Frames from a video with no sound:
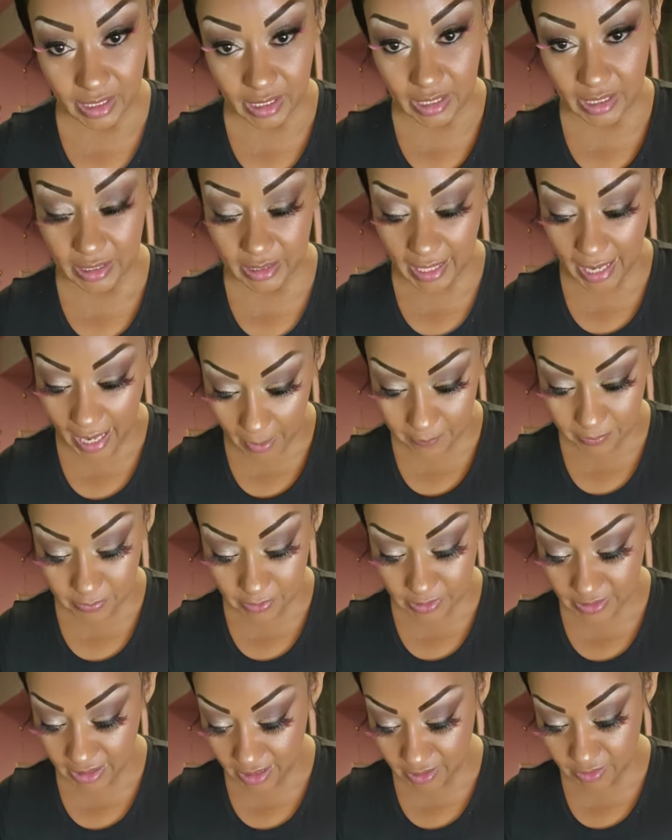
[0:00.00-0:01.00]
And
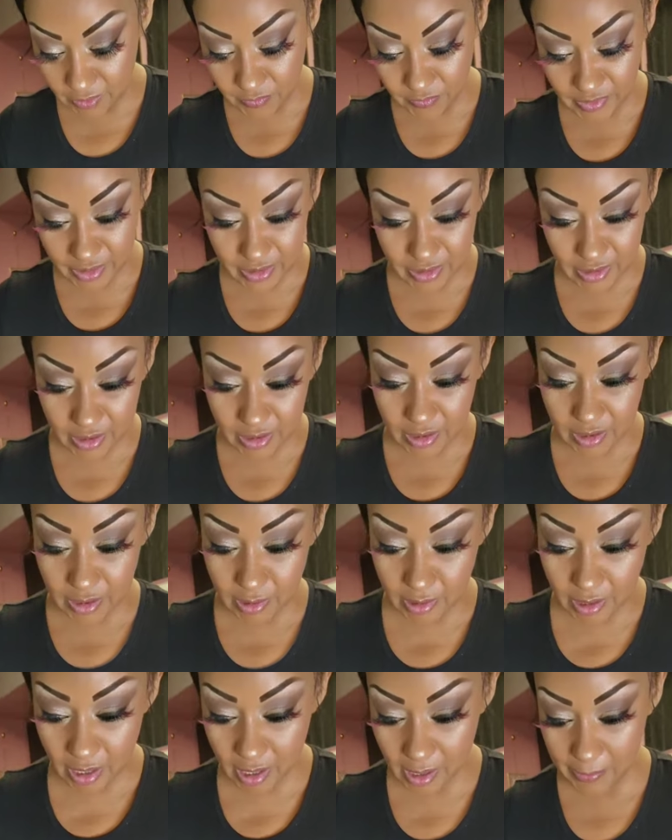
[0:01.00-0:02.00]
apple cider
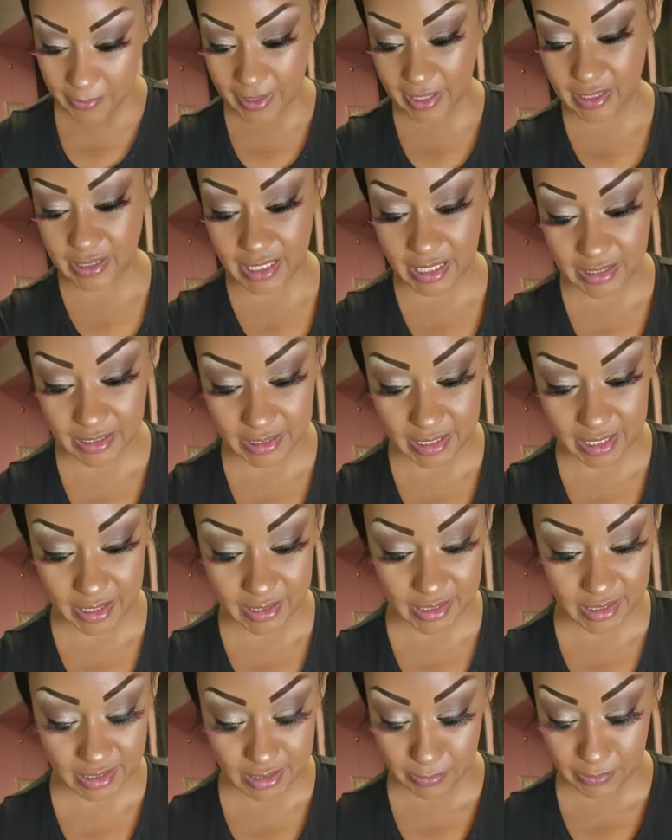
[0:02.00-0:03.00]
vinegar, because I
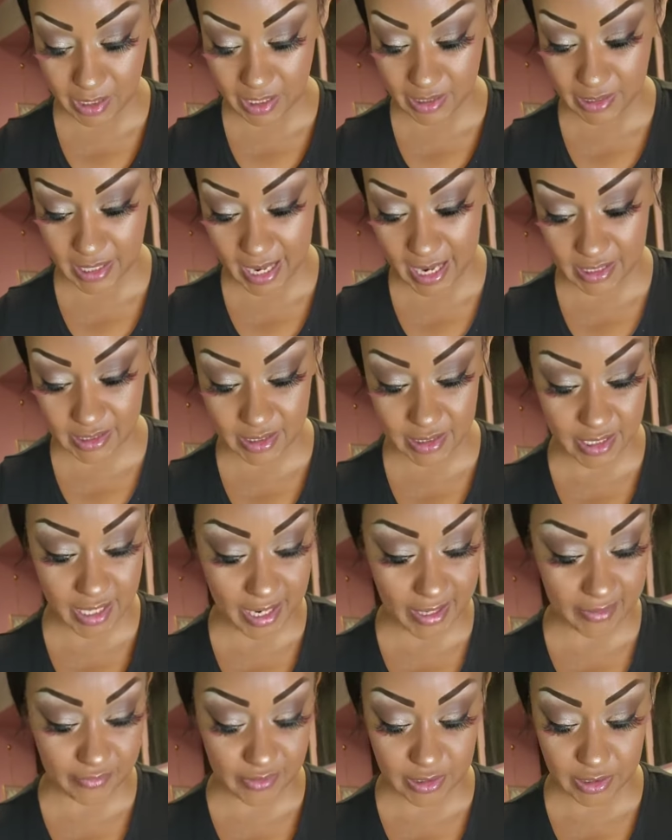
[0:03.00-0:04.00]
said this in my last
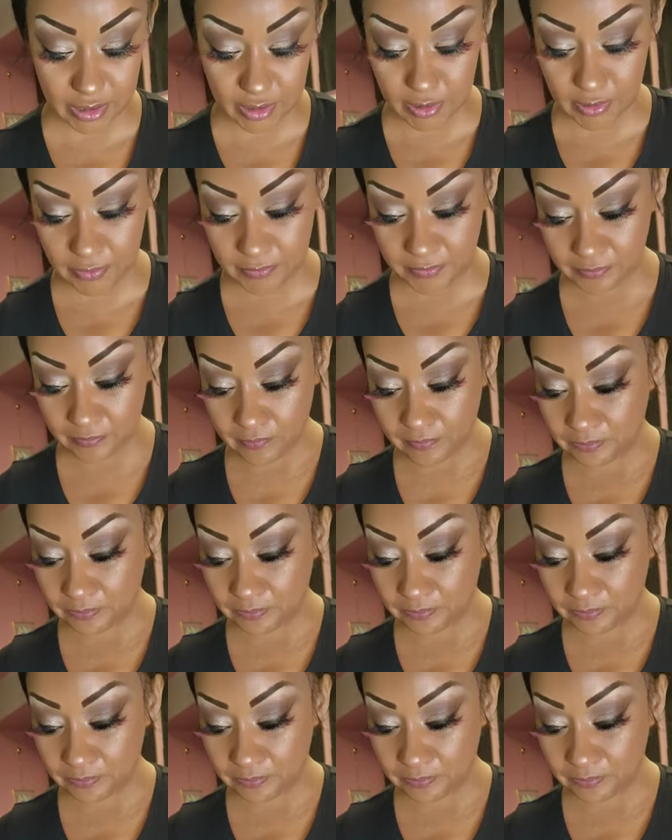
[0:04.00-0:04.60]
live too.